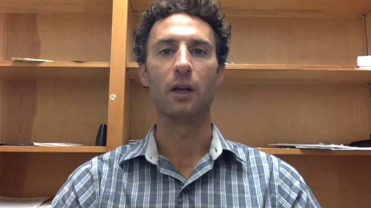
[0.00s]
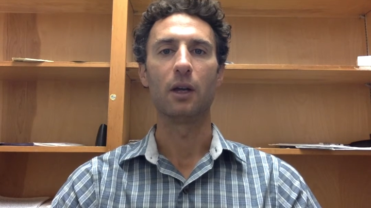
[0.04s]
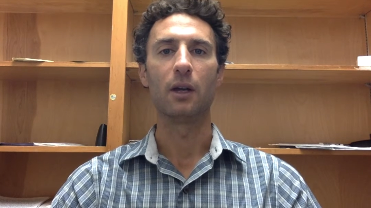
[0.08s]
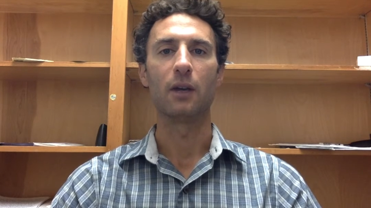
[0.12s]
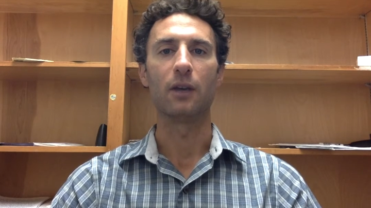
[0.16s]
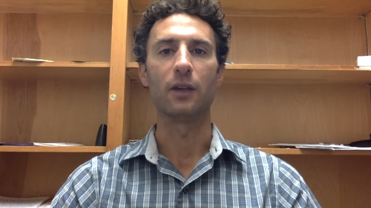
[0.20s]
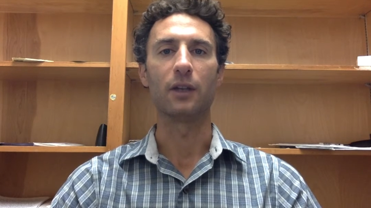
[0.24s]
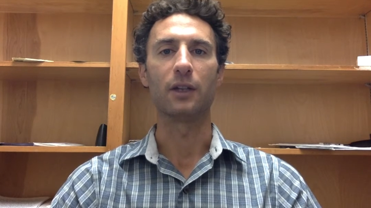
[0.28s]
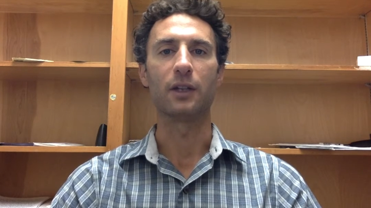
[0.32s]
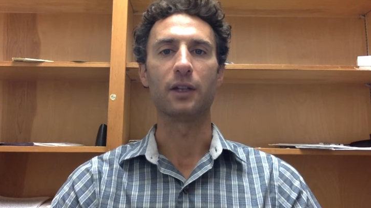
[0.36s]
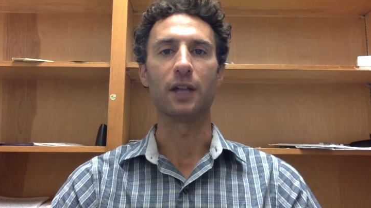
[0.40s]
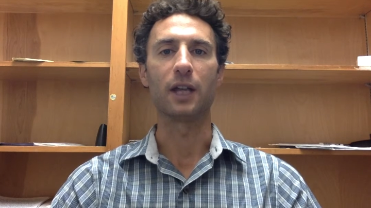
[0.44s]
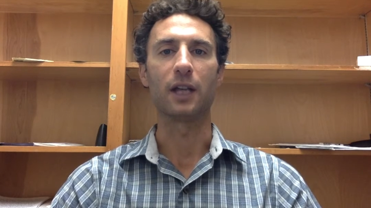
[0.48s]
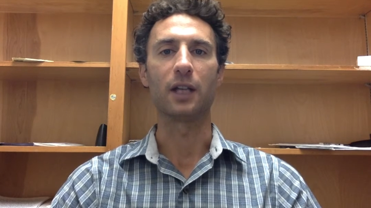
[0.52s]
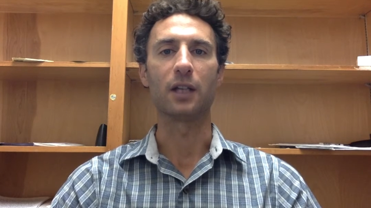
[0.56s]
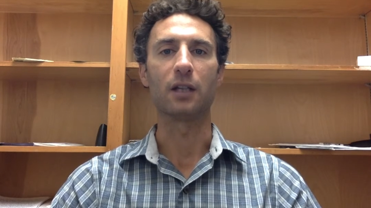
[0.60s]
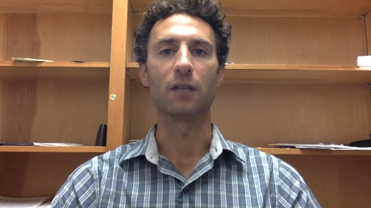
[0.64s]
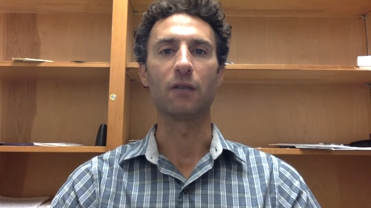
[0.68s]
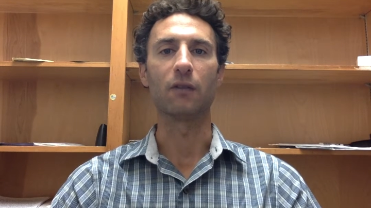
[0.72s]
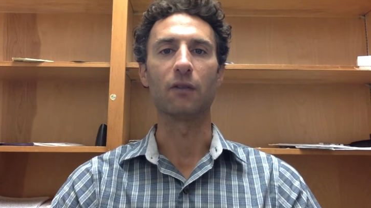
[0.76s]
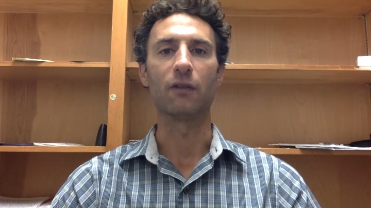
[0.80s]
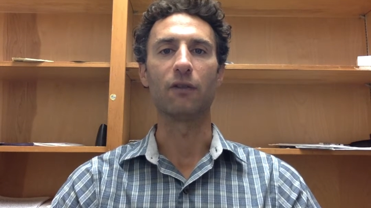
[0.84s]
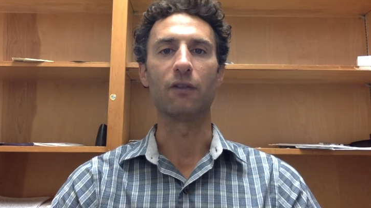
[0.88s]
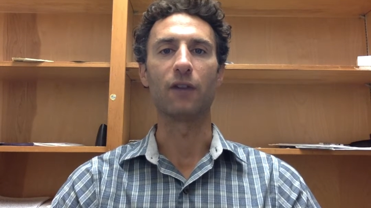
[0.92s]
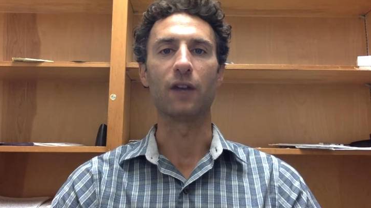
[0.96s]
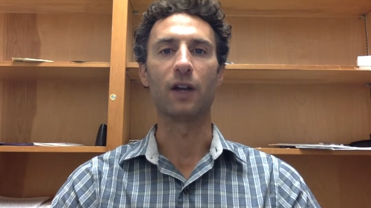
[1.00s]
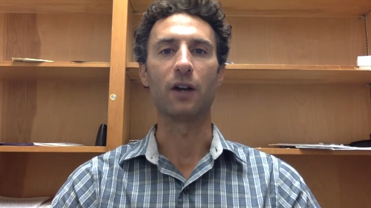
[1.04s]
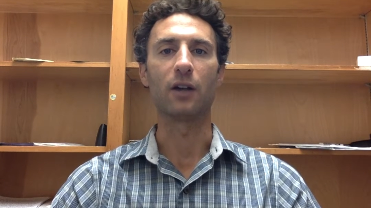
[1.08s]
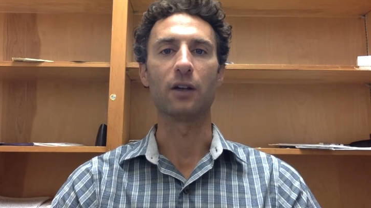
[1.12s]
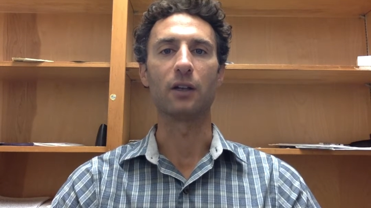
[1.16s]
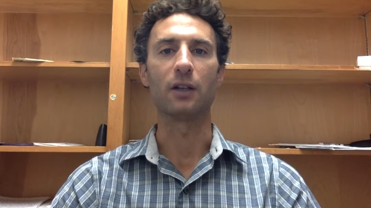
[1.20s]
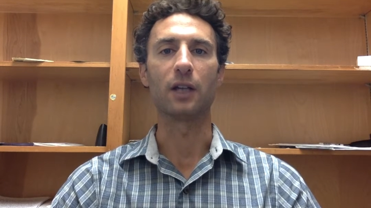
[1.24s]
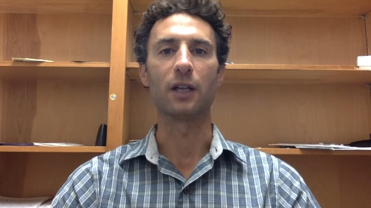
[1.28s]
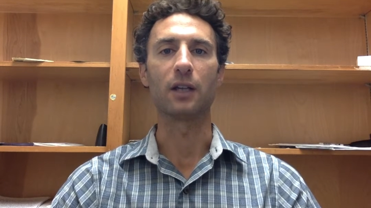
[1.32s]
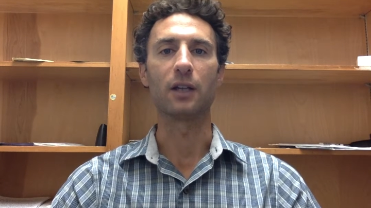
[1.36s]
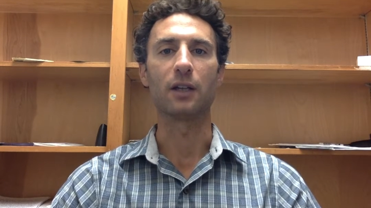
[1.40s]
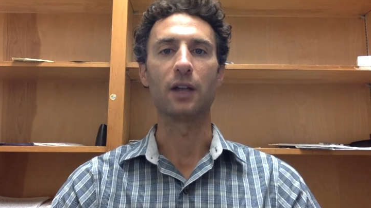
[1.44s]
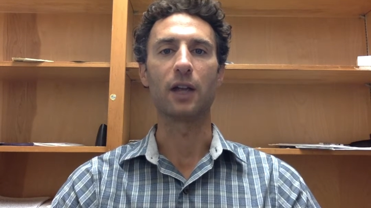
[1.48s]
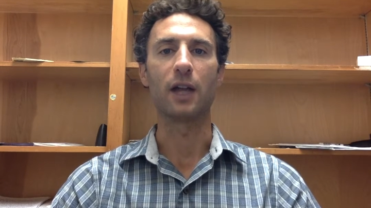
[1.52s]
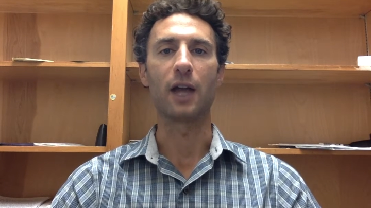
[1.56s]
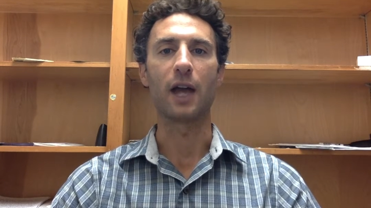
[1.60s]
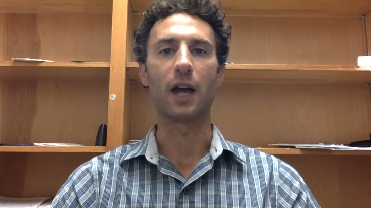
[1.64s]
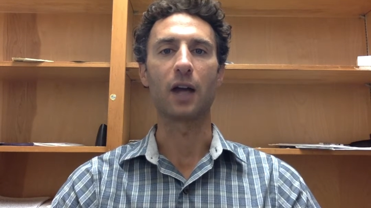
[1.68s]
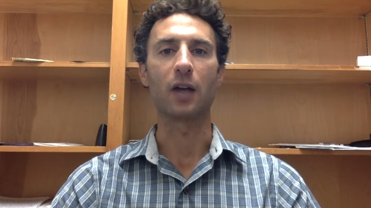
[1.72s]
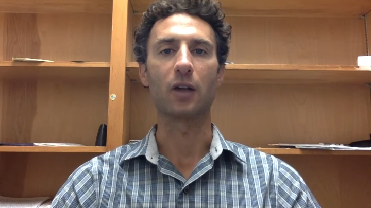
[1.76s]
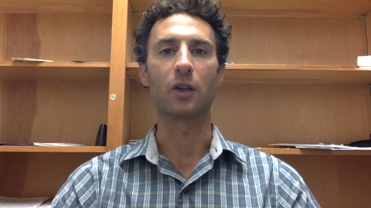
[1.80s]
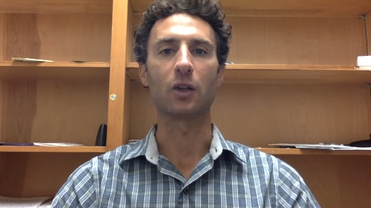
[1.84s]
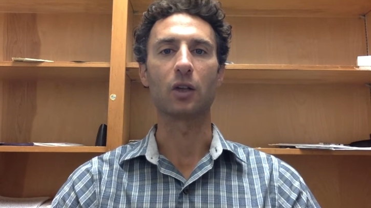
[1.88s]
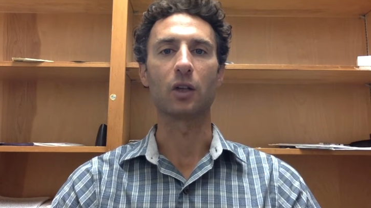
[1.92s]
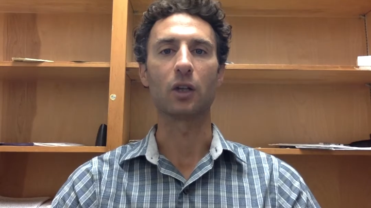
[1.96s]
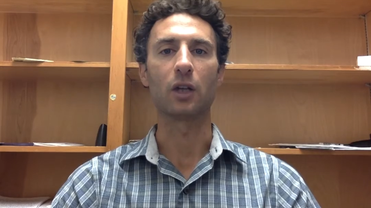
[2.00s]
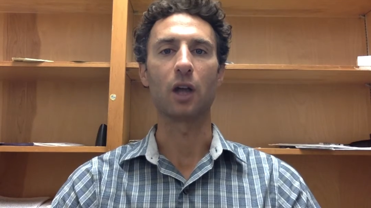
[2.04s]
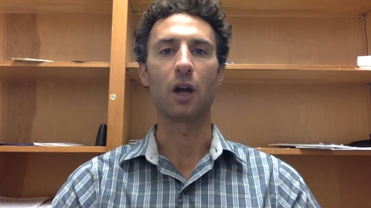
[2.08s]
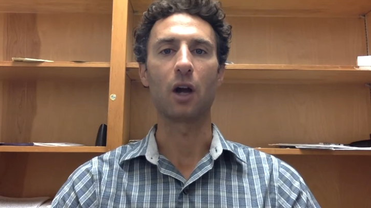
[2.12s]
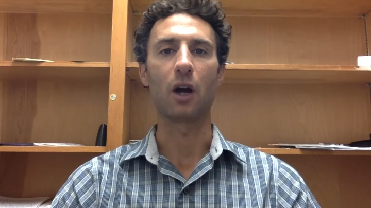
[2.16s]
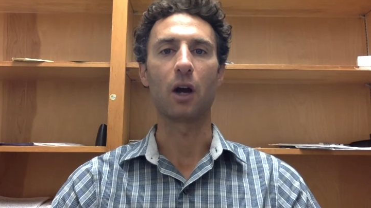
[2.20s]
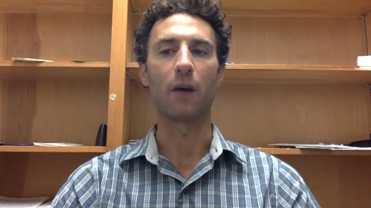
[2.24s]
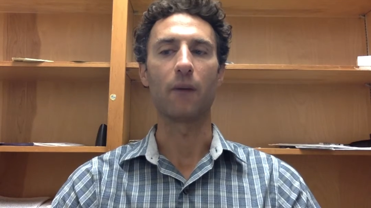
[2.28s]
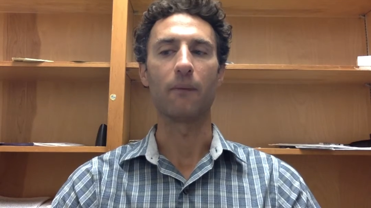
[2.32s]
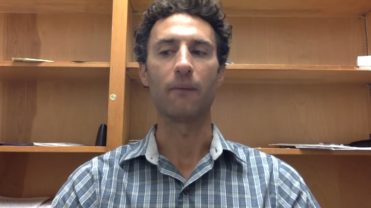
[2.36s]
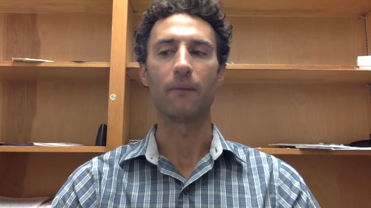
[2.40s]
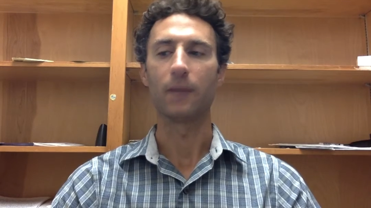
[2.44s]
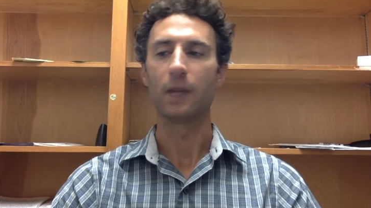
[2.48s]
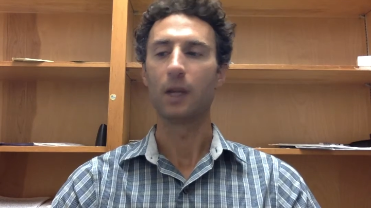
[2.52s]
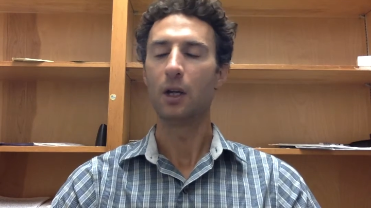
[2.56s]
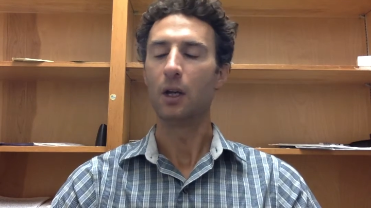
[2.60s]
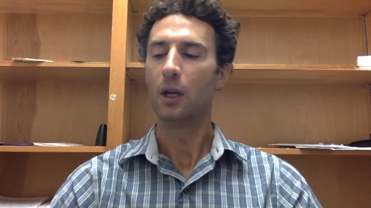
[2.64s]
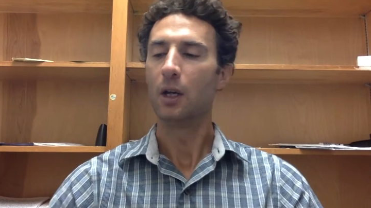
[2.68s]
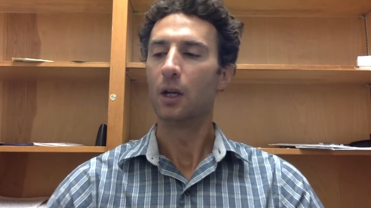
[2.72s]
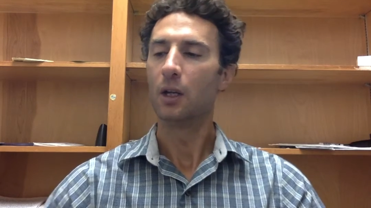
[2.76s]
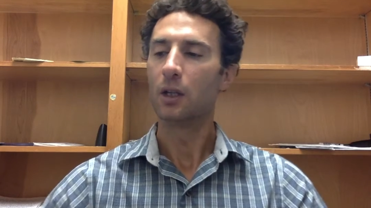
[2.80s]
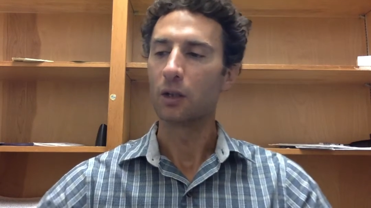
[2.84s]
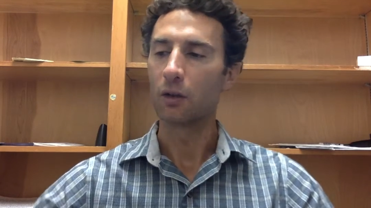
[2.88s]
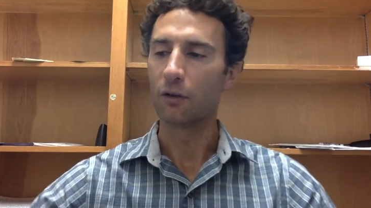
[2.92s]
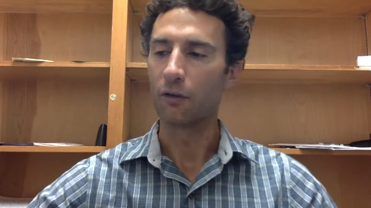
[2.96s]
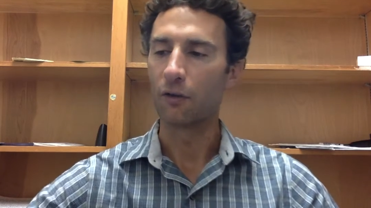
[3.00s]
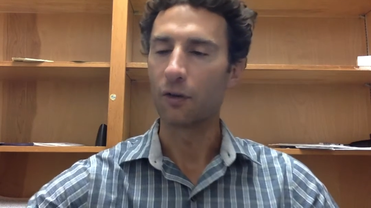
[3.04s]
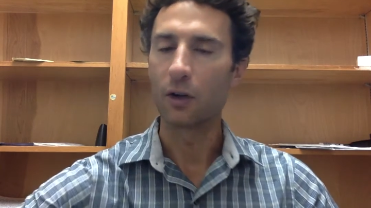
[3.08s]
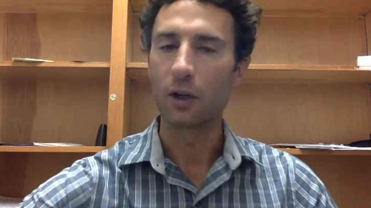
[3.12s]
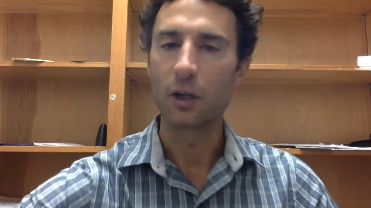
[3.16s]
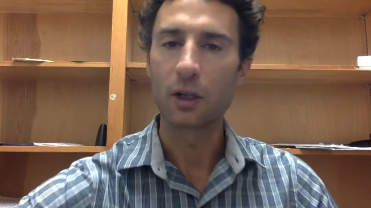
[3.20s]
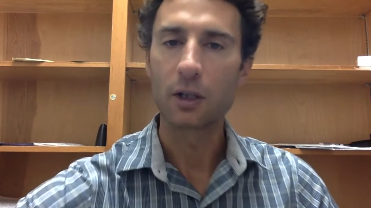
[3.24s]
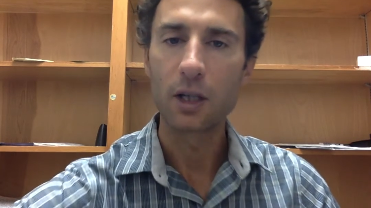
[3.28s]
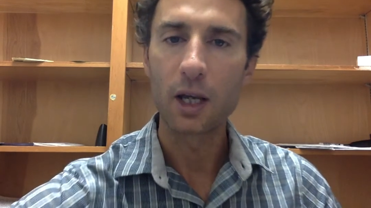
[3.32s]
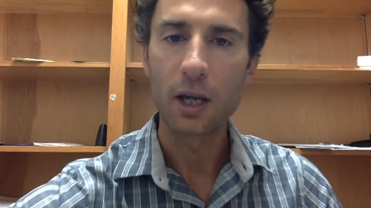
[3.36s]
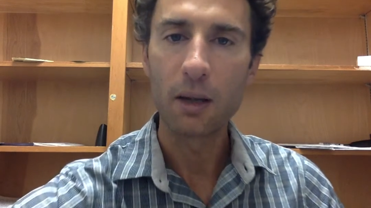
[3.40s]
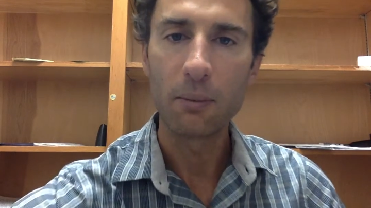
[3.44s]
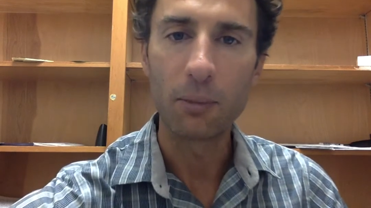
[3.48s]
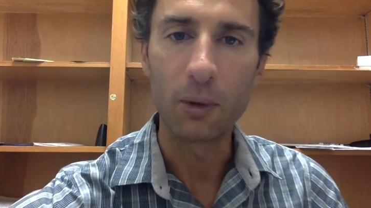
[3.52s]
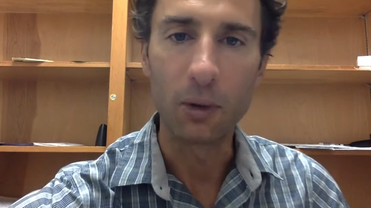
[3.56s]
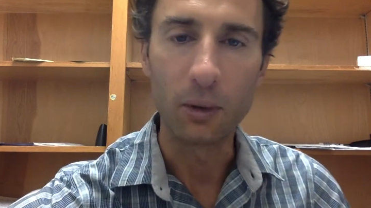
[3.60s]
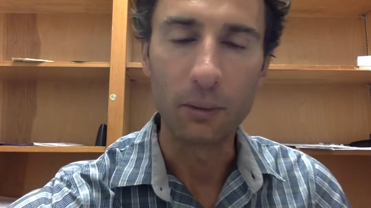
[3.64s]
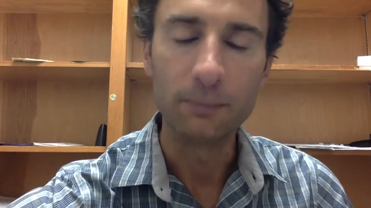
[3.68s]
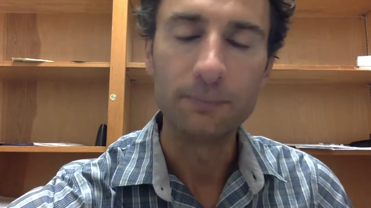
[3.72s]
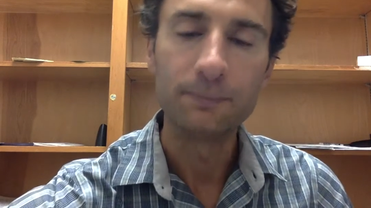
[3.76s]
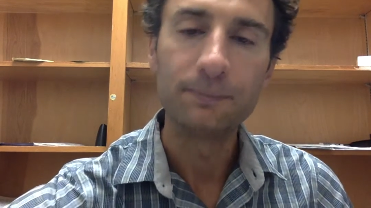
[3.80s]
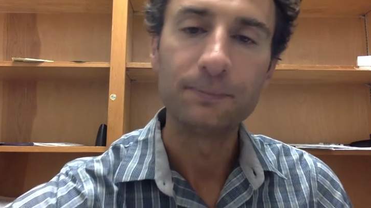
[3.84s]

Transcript: the states of affairs as they actually are. So for example,